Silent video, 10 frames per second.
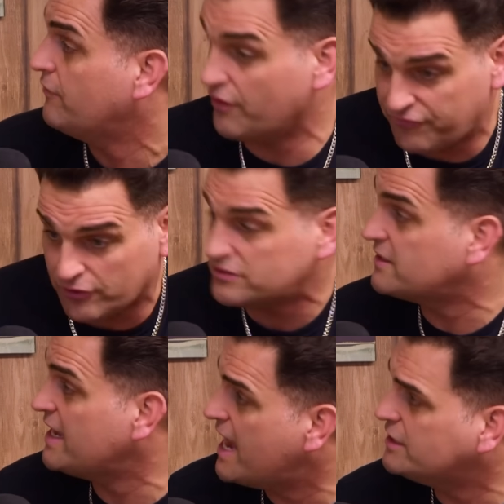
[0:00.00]
the first
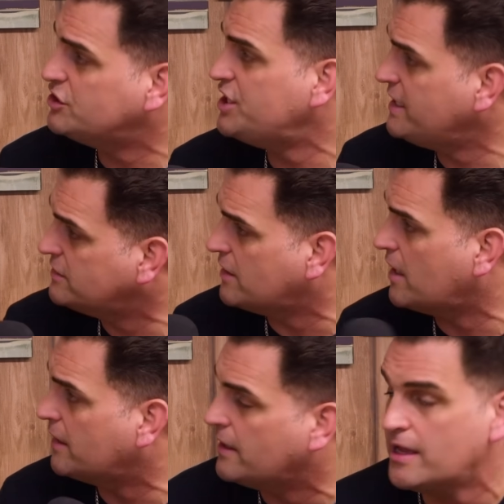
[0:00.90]
time he had jeans
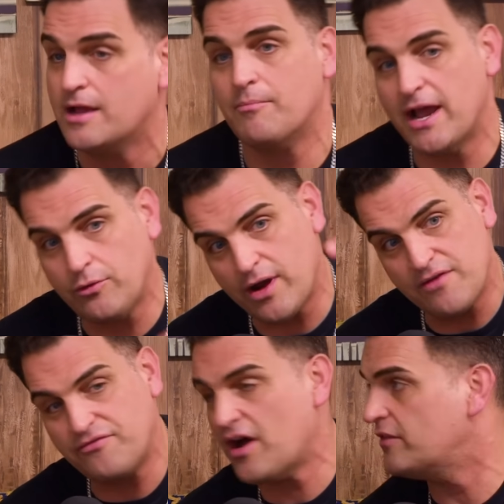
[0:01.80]
on, my
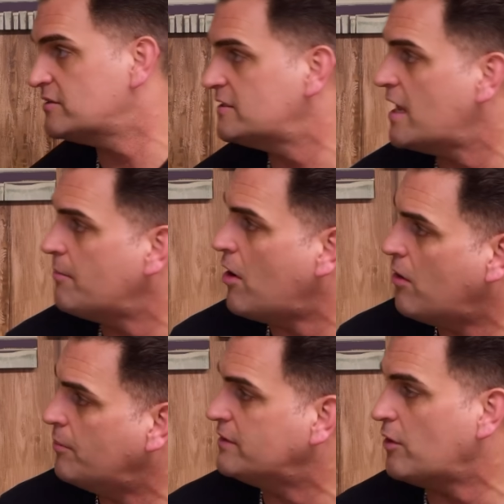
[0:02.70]
grandfather sent him
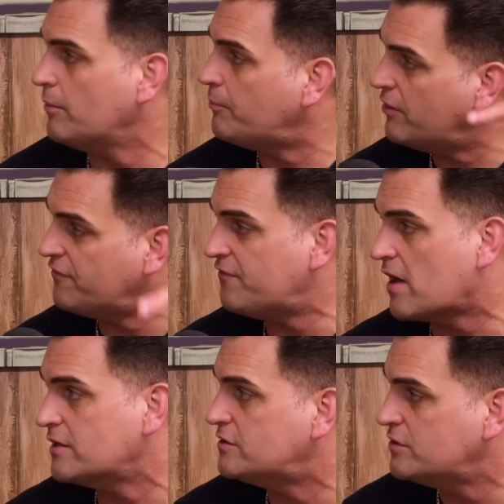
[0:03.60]
home and told him to put a
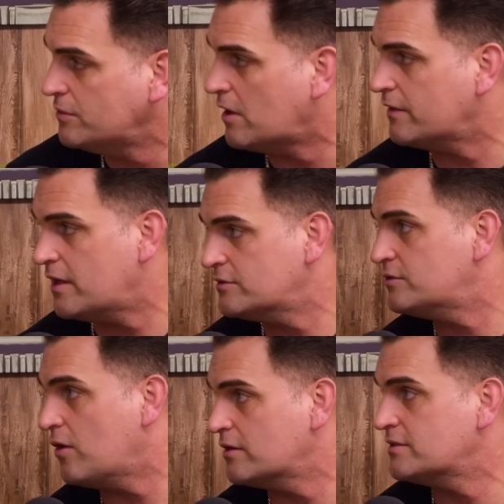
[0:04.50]
fucking suit on, that his
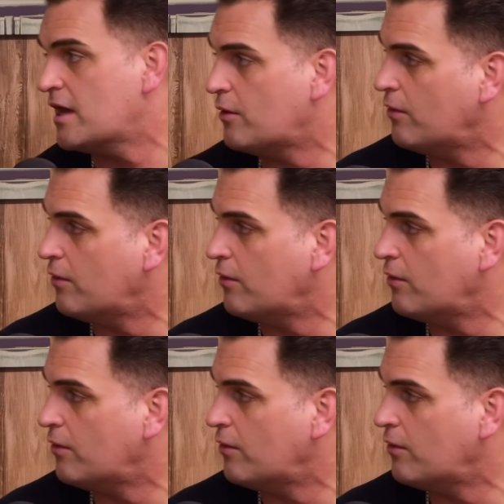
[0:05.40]
daughter's not a